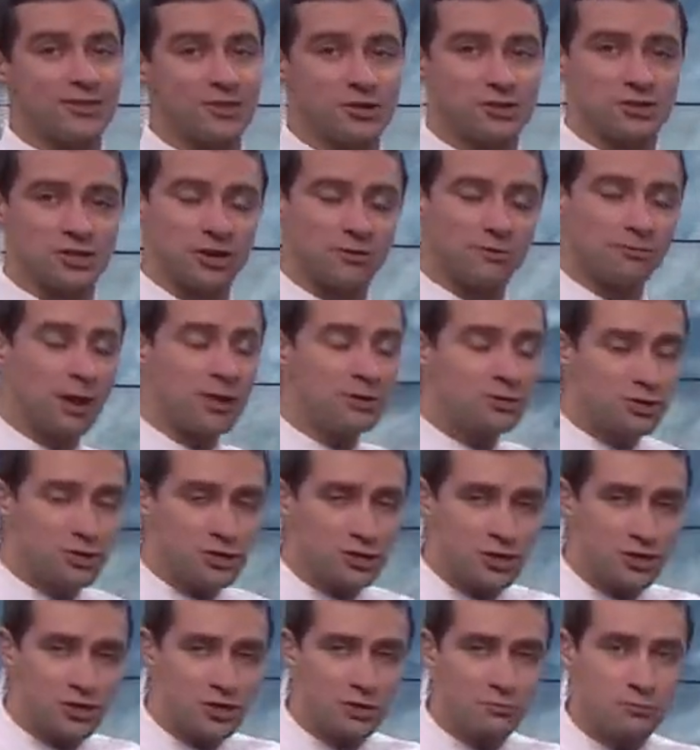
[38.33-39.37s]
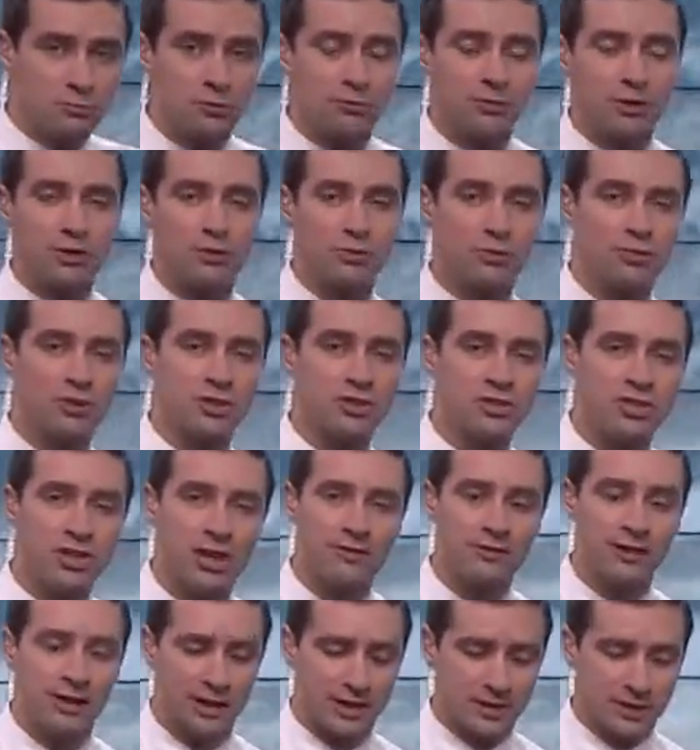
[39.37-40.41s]
There's a frontal system moving through this
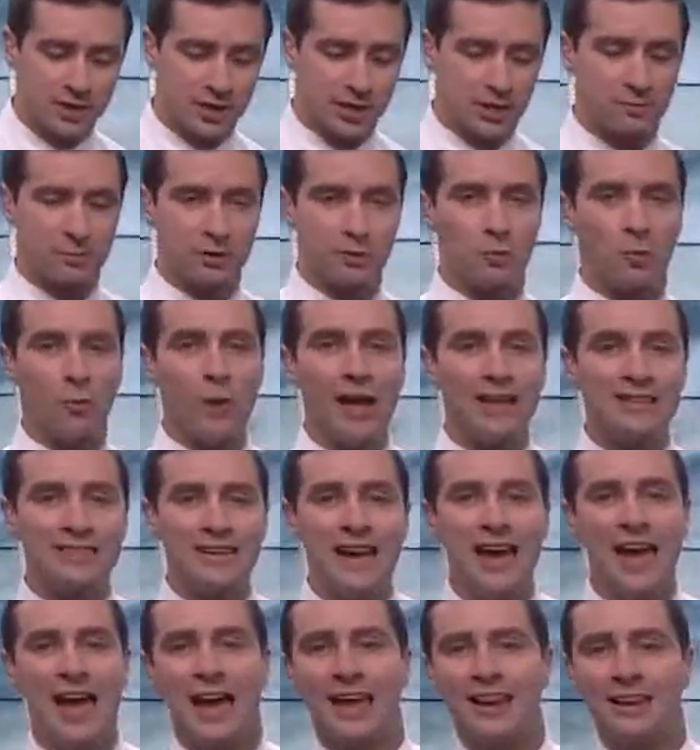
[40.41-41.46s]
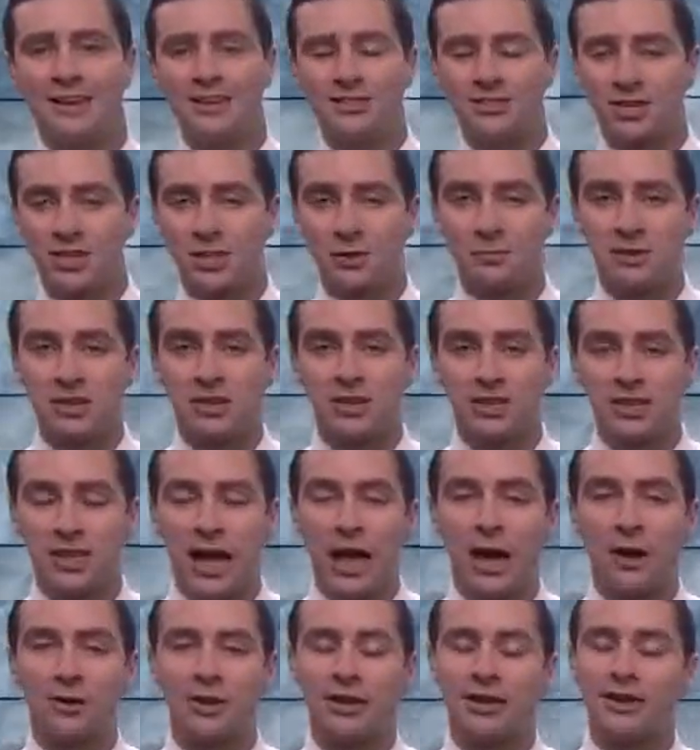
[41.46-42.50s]
evening. It's going to be wet and it is going to be
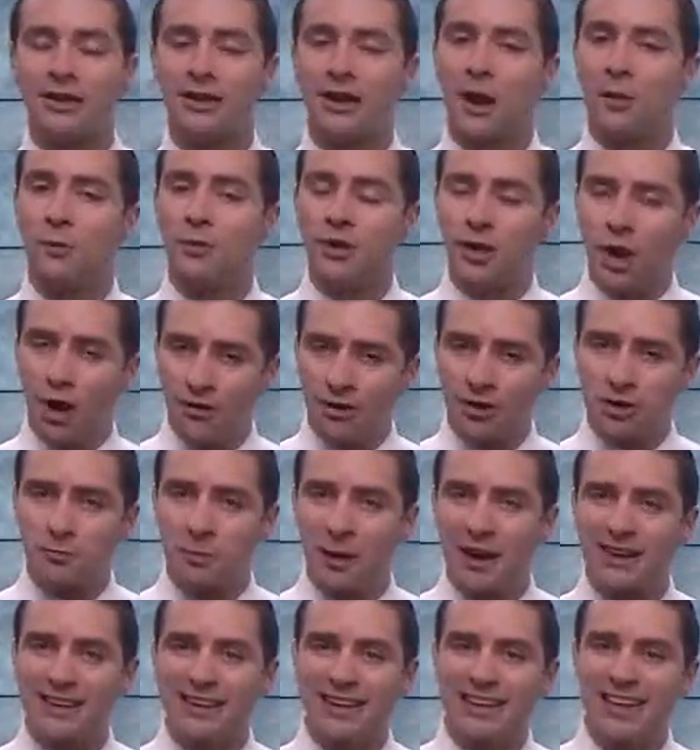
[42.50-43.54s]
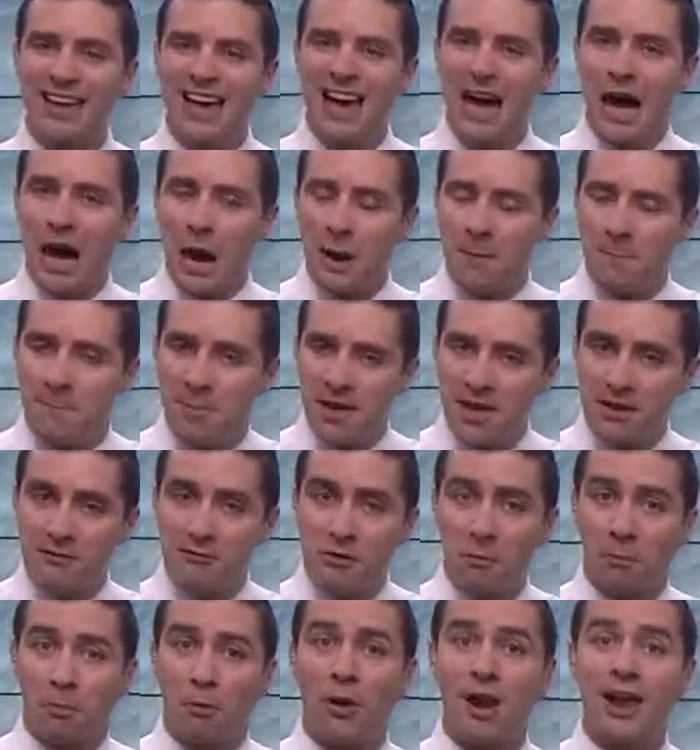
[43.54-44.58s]
cloudy. Now, we are expecting a bit of
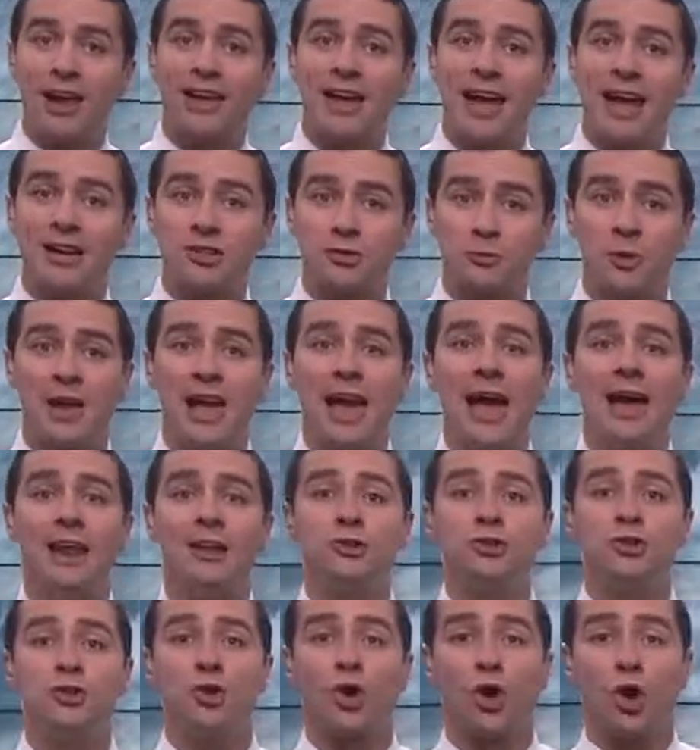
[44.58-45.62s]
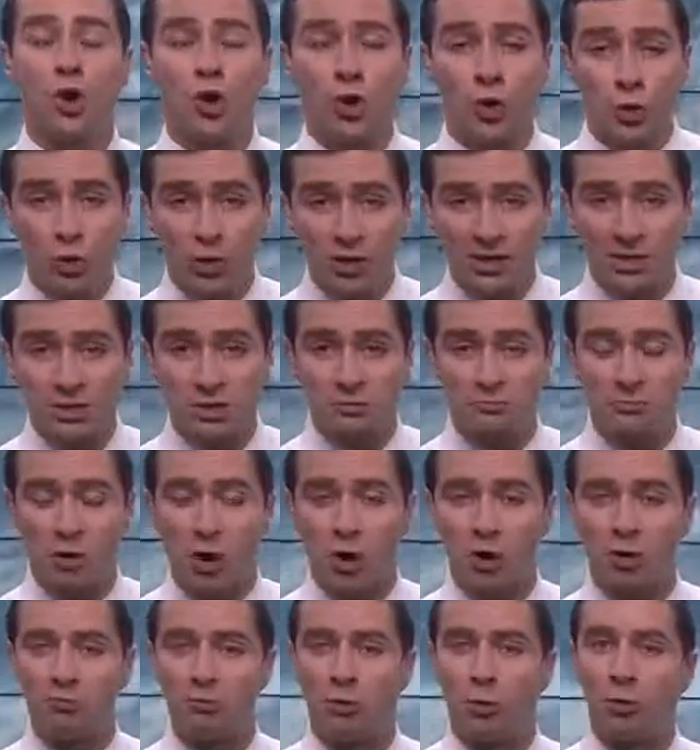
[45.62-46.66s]
a break as we head into early
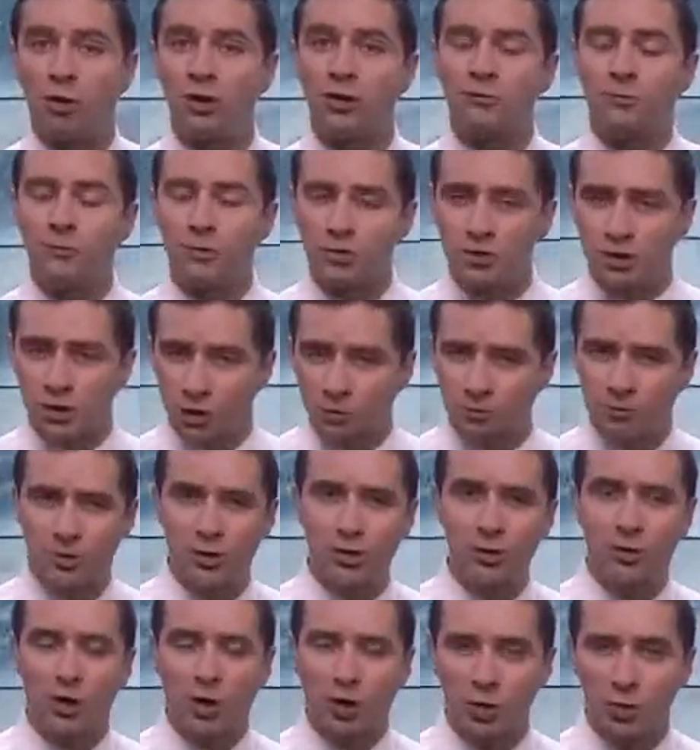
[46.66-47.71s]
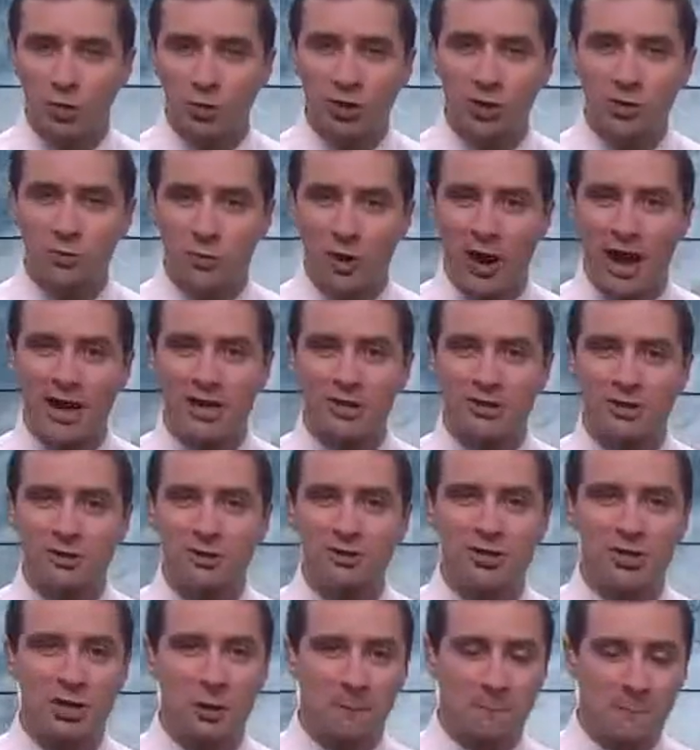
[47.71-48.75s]
tomorrow morning. For, so, for you early
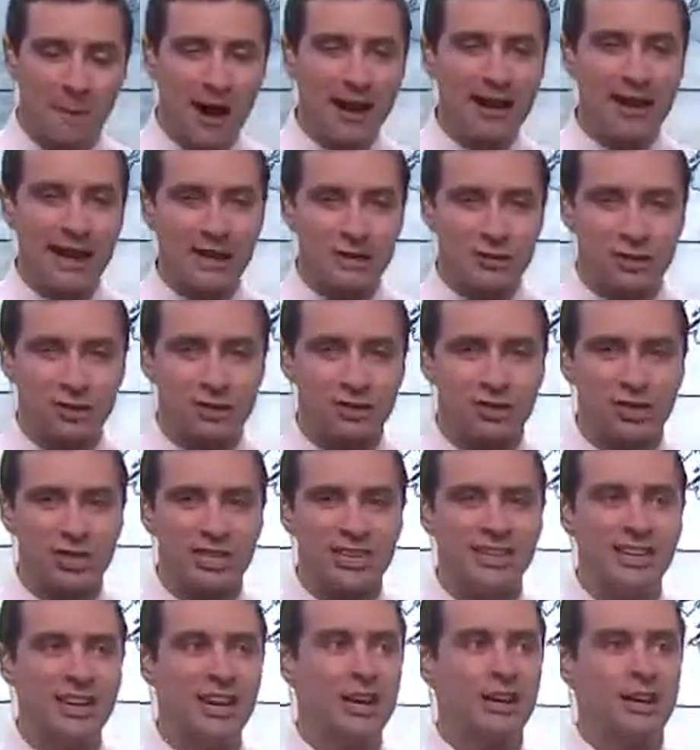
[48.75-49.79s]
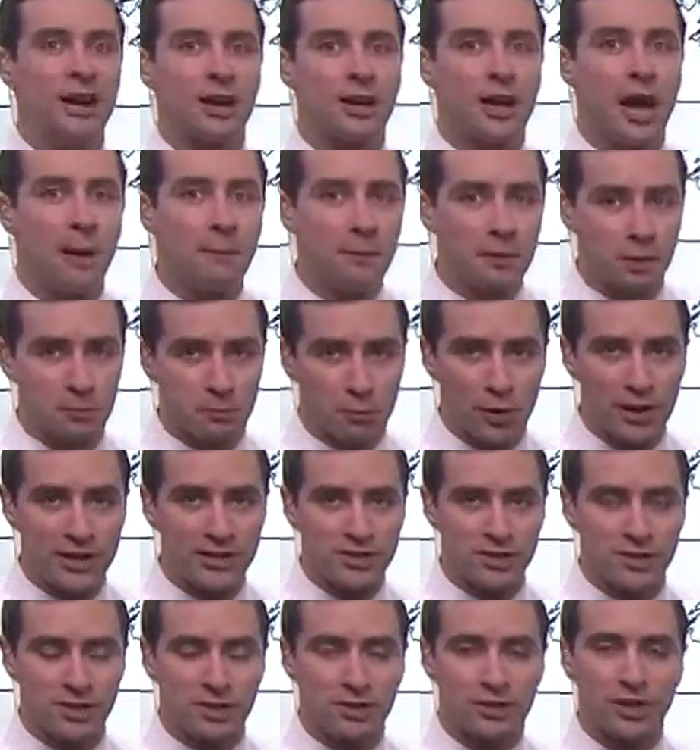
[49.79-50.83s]
risers, you might actually see a couple of
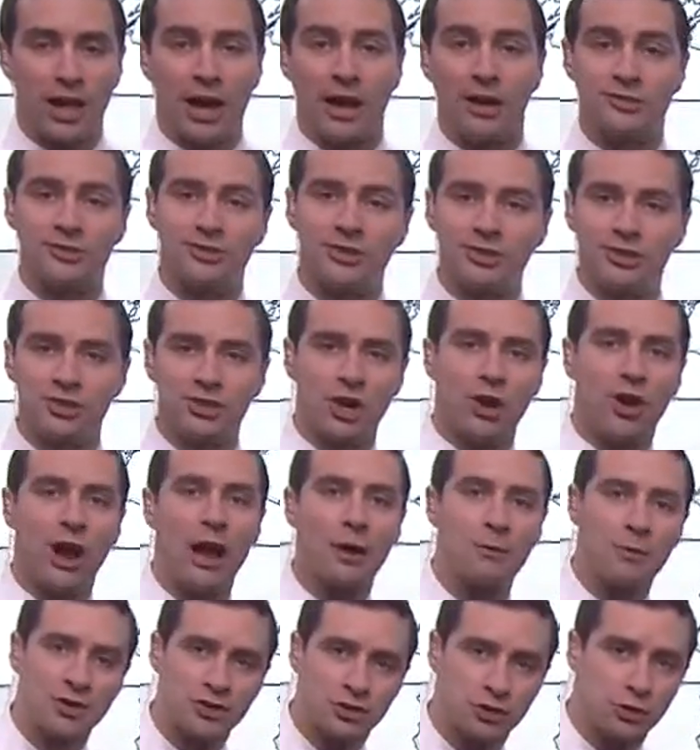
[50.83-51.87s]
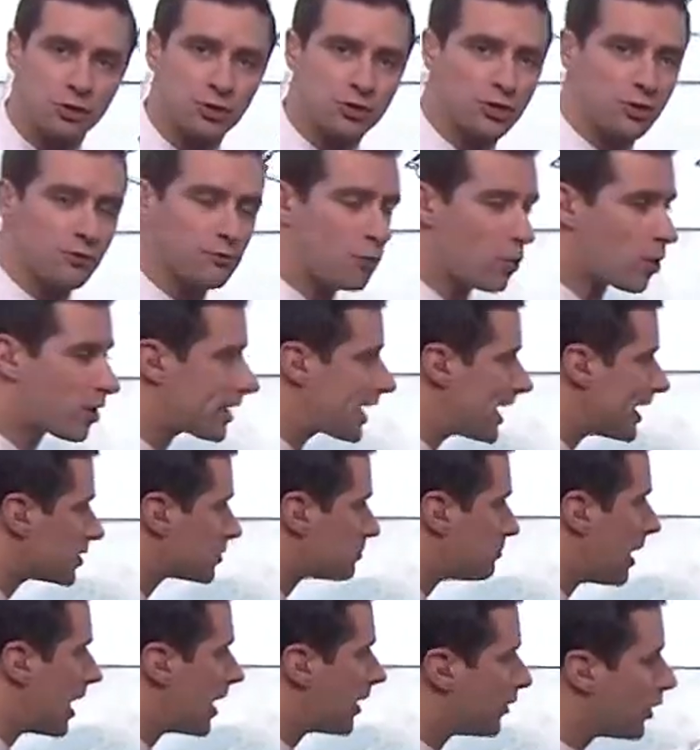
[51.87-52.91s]
breaks in the clouds. This is our high resolution
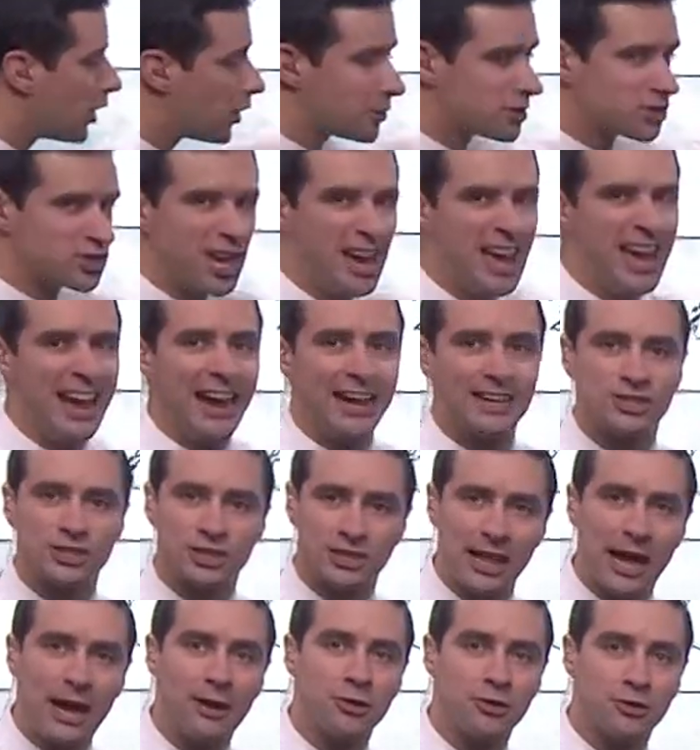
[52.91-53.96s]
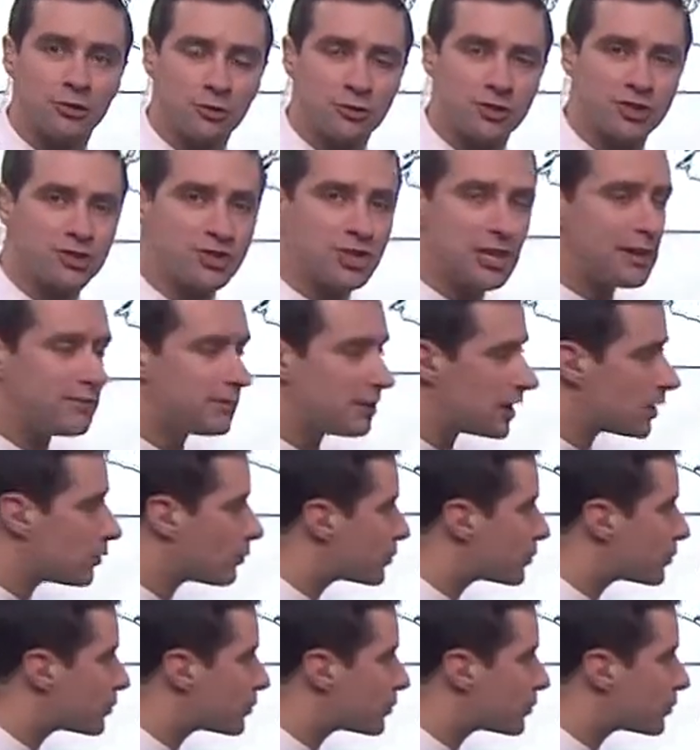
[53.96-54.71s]
forecast model. Notice it's cloudy through this evening.